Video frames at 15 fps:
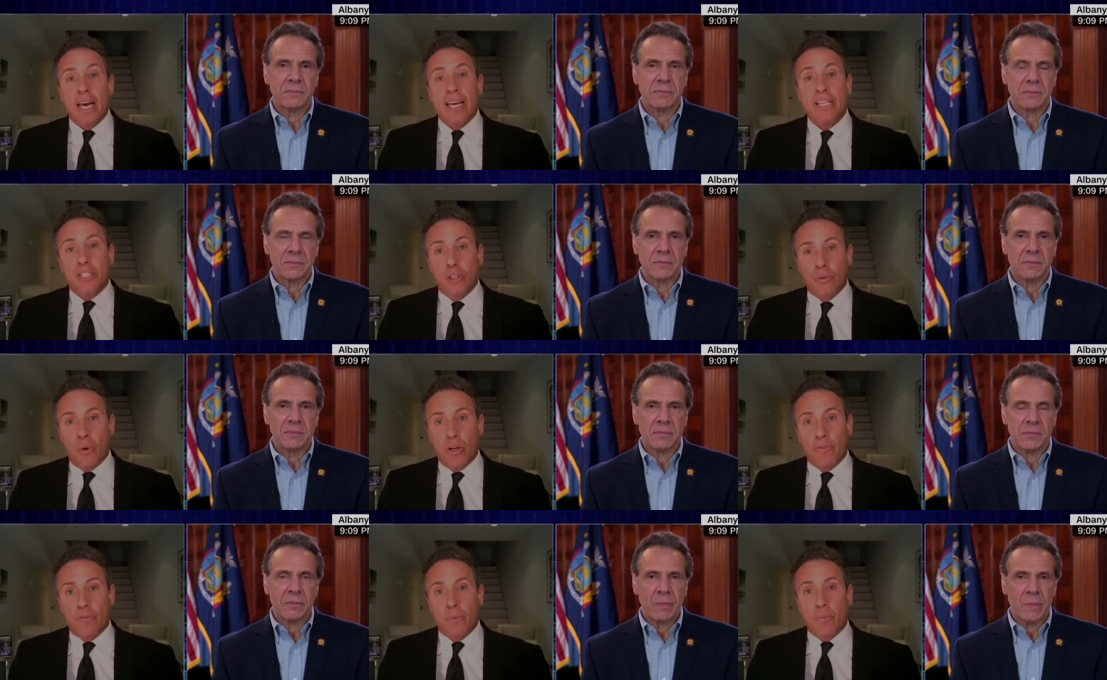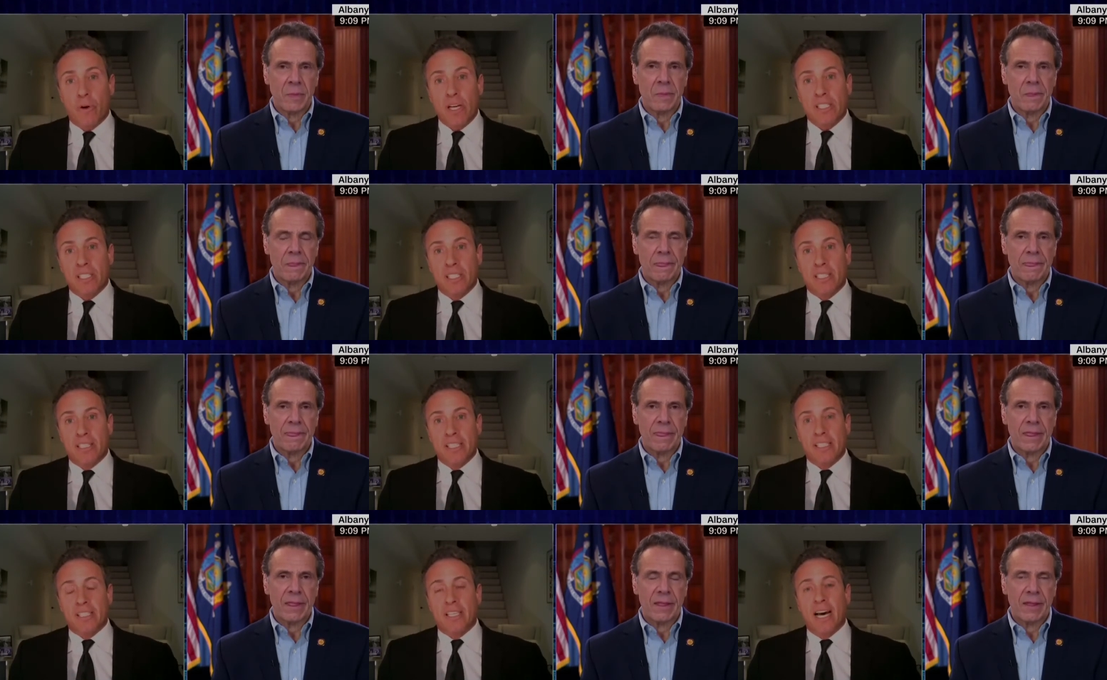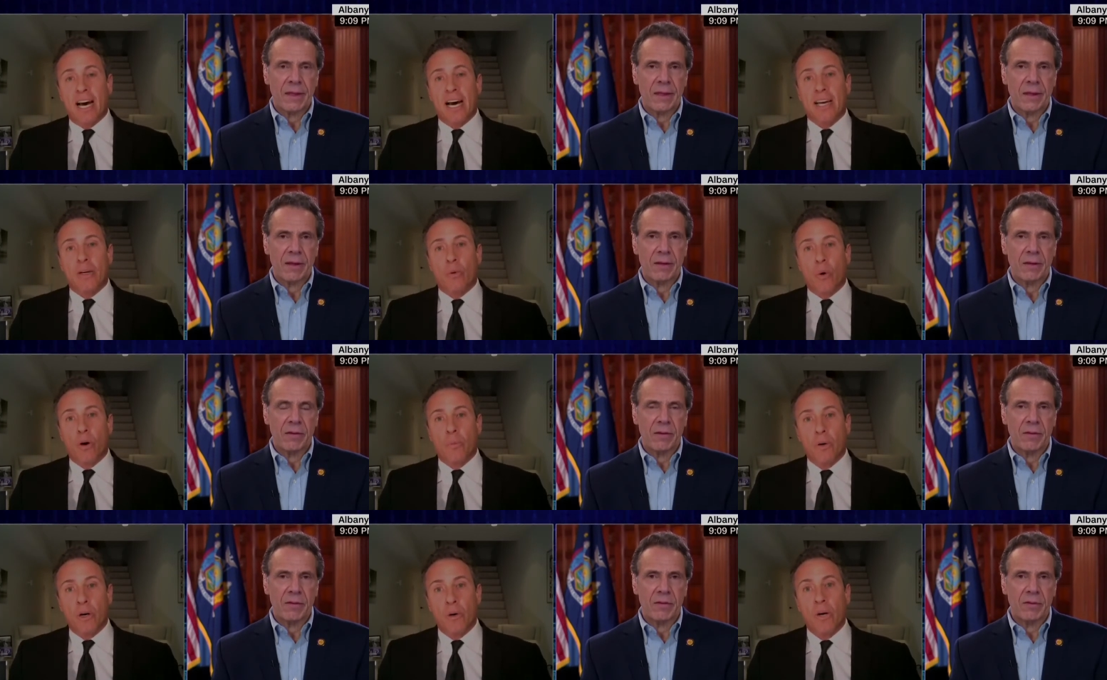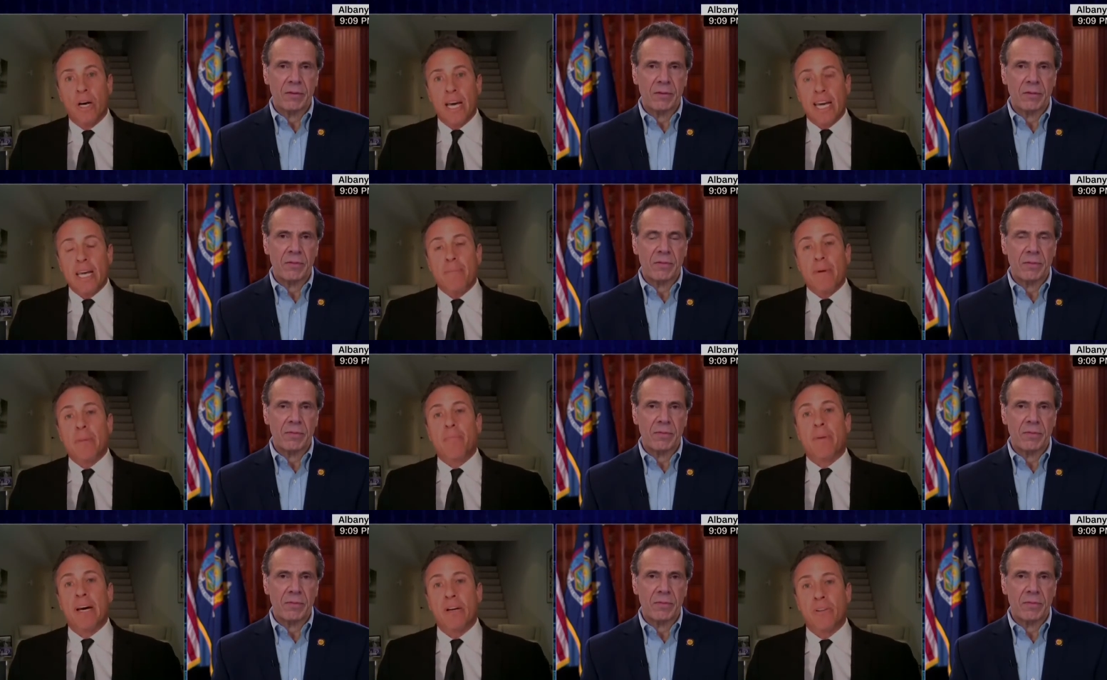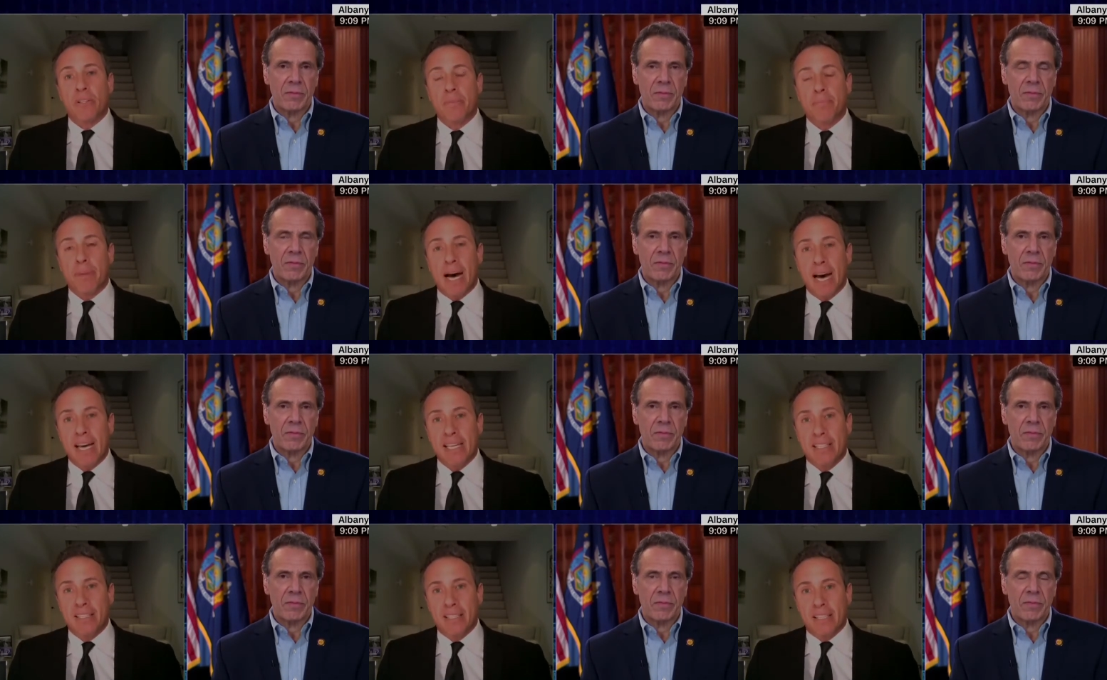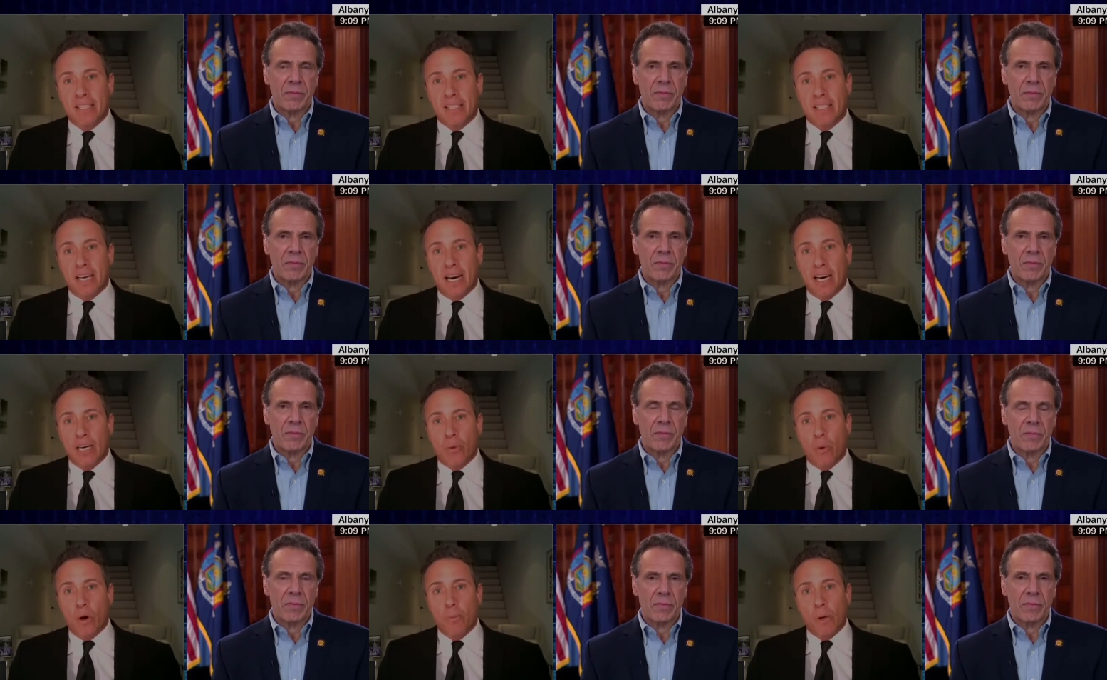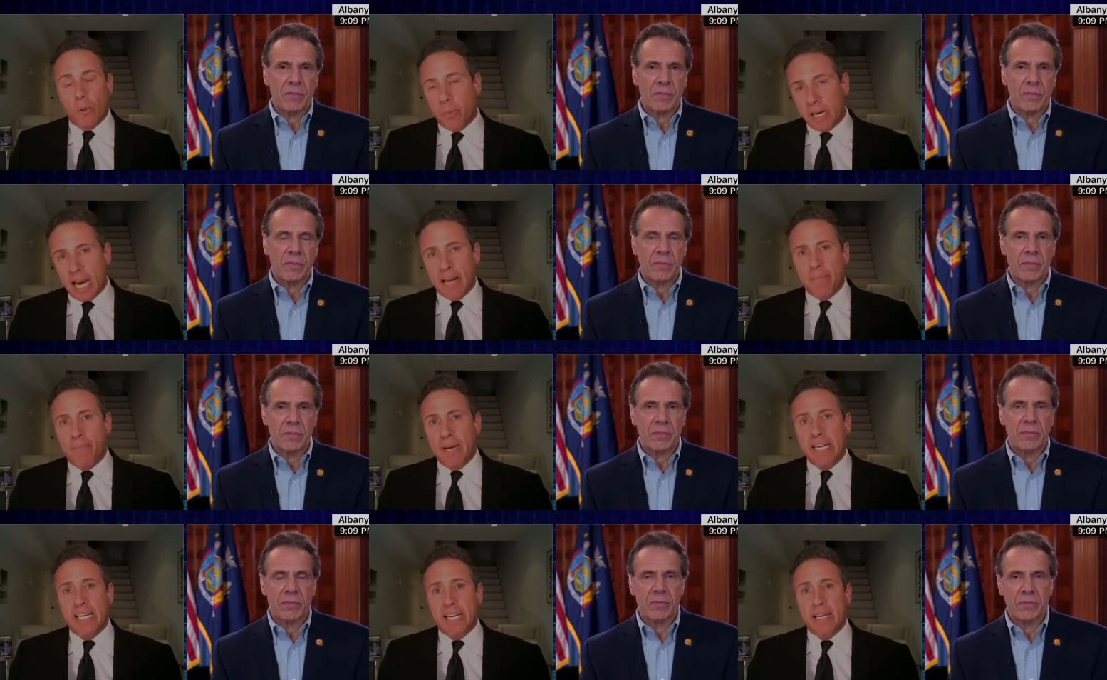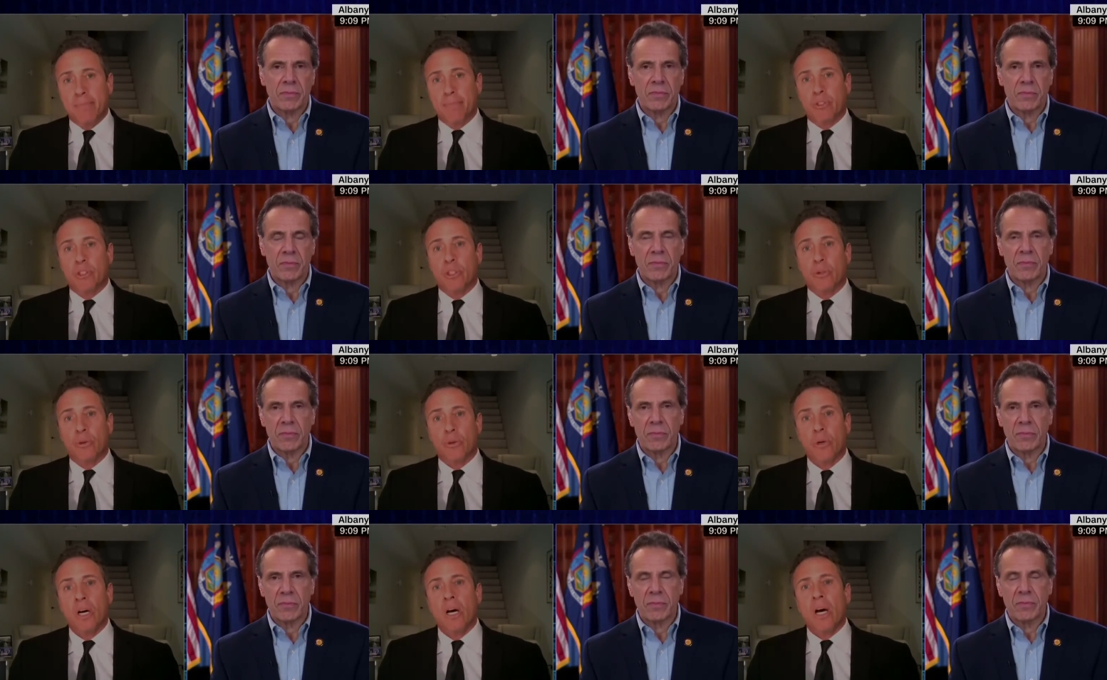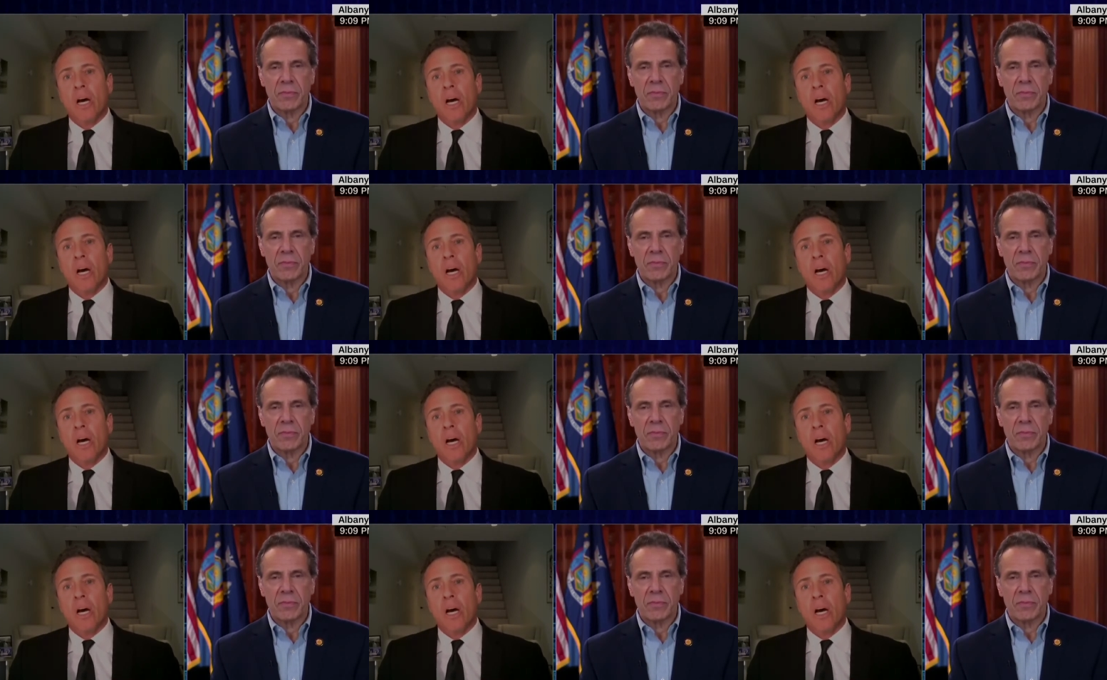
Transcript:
Speaker 1: He should run for president, this guy Cuomo. He'd be better than Biden, this guy Cuomo, but I'd beat him too.